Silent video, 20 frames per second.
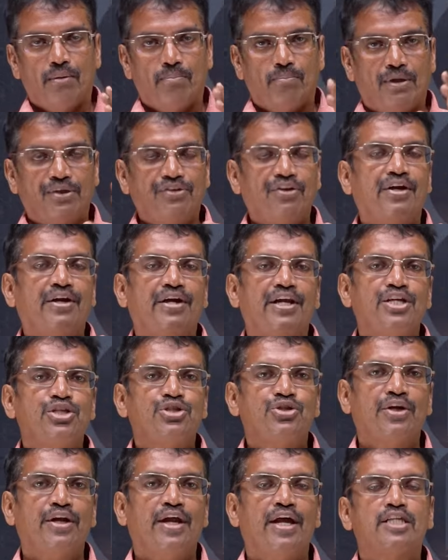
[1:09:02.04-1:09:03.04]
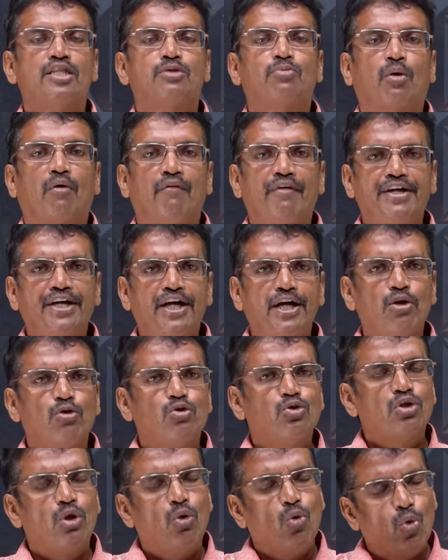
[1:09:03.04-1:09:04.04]
Mother Nature has provided
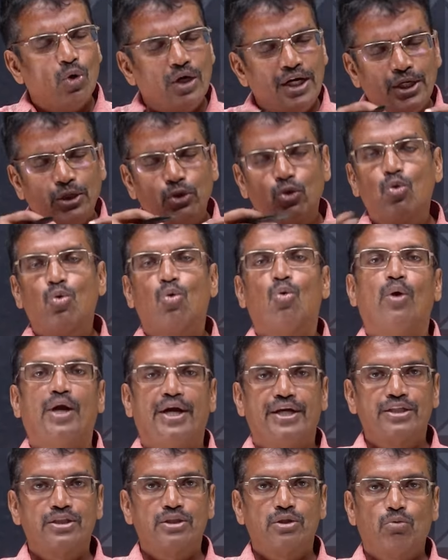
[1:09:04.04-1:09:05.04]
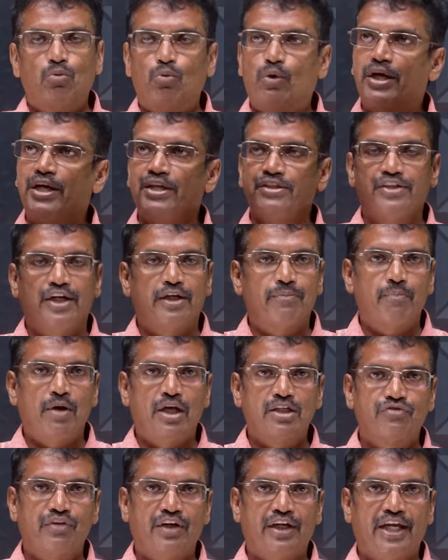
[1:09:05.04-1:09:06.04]
us only two coolants. One is
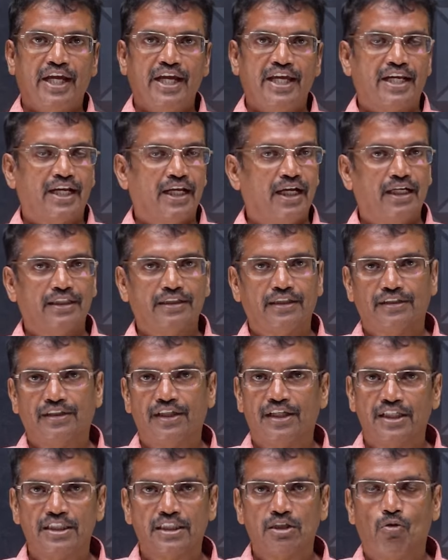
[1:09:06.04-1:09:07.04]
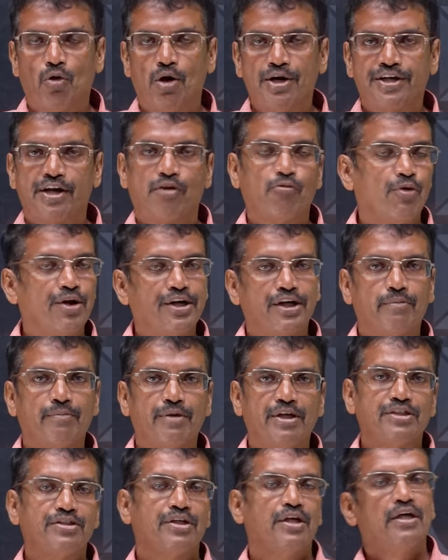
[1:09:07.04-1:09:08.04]
atmospheric air, other thing is the water. Water
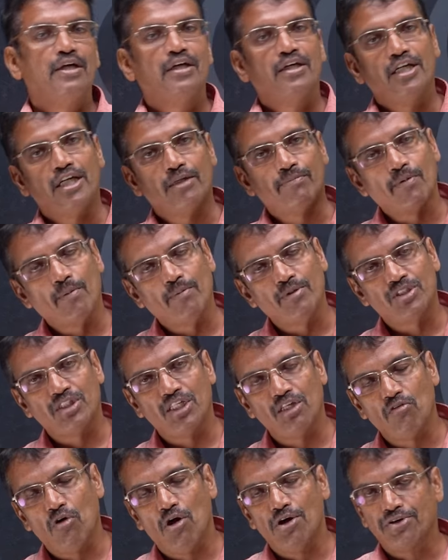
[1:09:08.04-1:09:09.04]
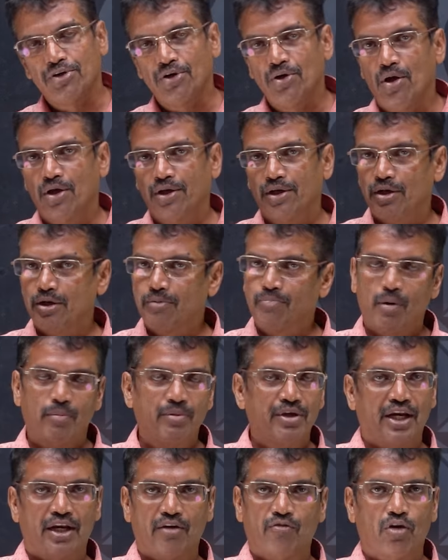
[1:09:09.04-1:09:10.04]
means it may be sea water or it may
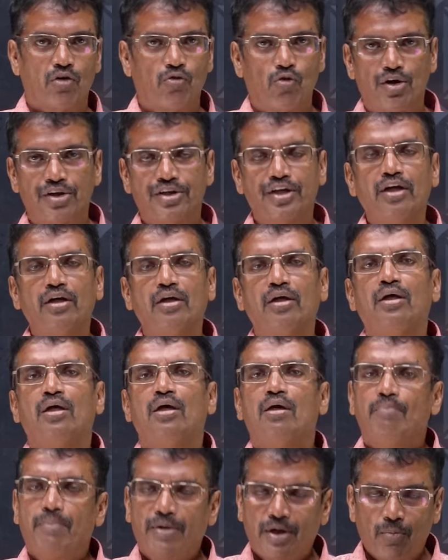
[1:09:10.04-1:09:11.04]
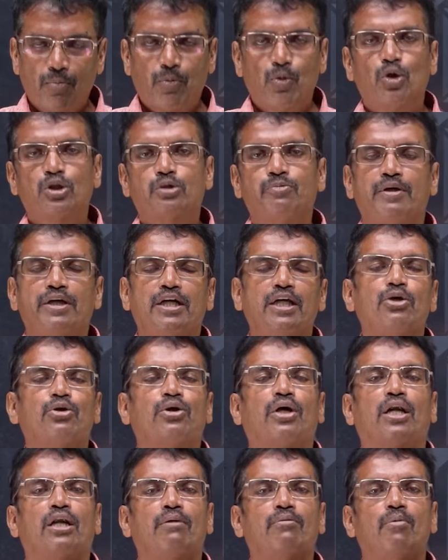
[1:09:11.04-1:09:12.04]
be river water. But approximately you
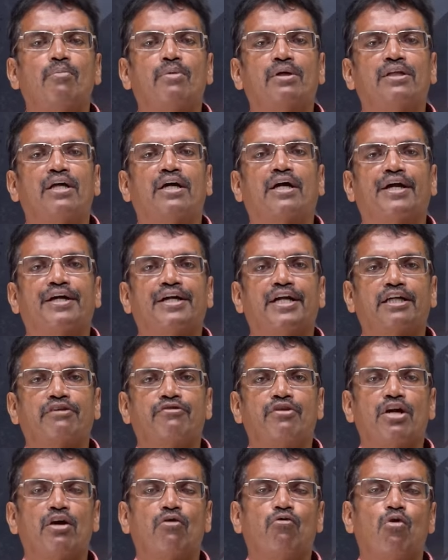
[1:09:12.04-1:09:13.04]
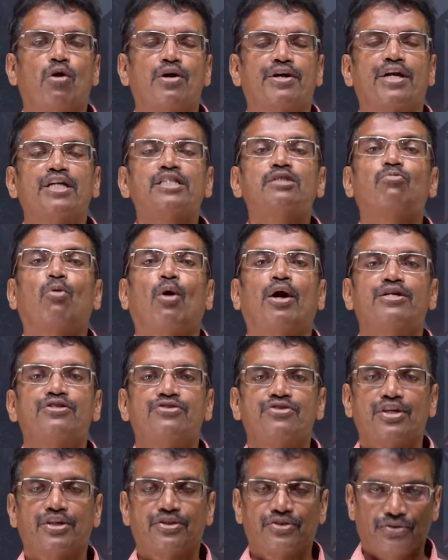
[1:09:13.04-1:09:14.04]
can remember the conductivity of water as
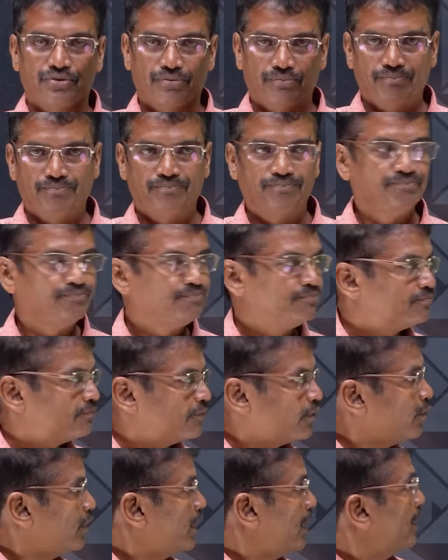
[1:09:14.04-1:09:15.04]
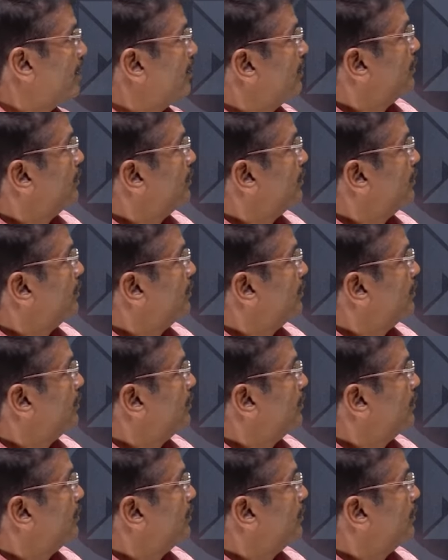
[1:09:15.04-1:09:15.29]
0.6 okay